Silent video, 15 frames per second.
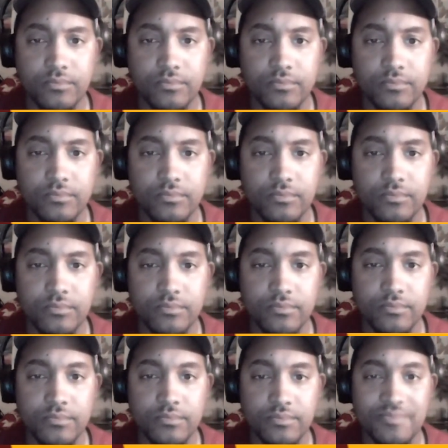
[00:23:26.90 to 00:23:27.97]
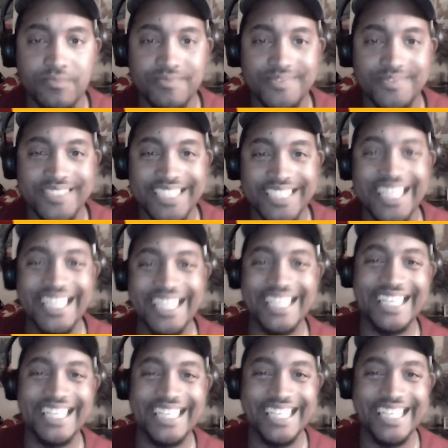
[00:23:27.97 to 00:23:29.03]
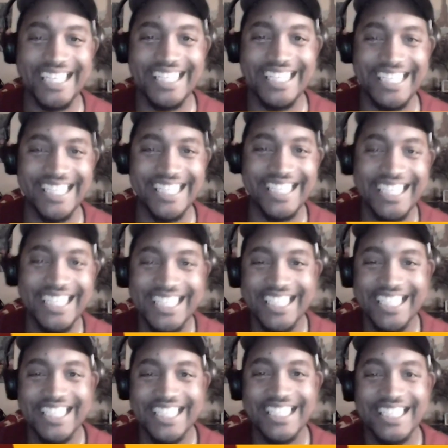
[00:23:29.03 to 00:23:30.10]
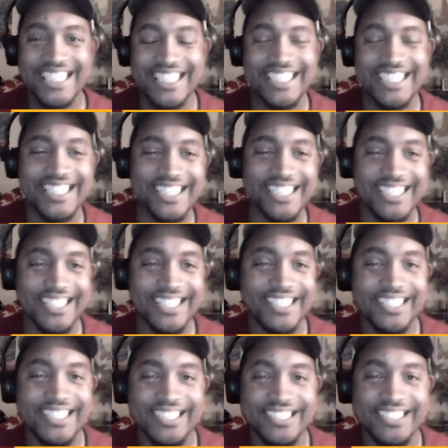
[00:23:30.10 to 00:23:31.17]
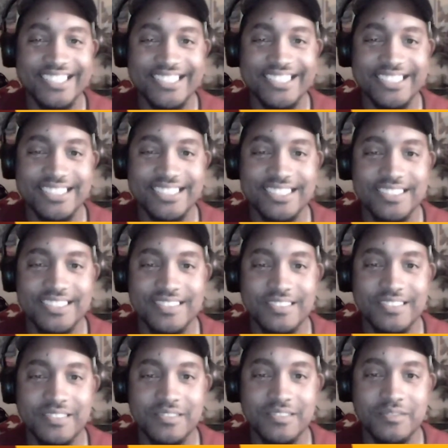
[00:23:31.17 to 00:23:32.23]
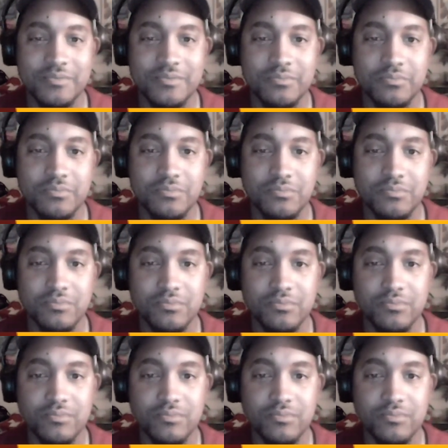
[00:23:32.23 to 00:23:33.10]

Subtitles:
The person shown says nothing.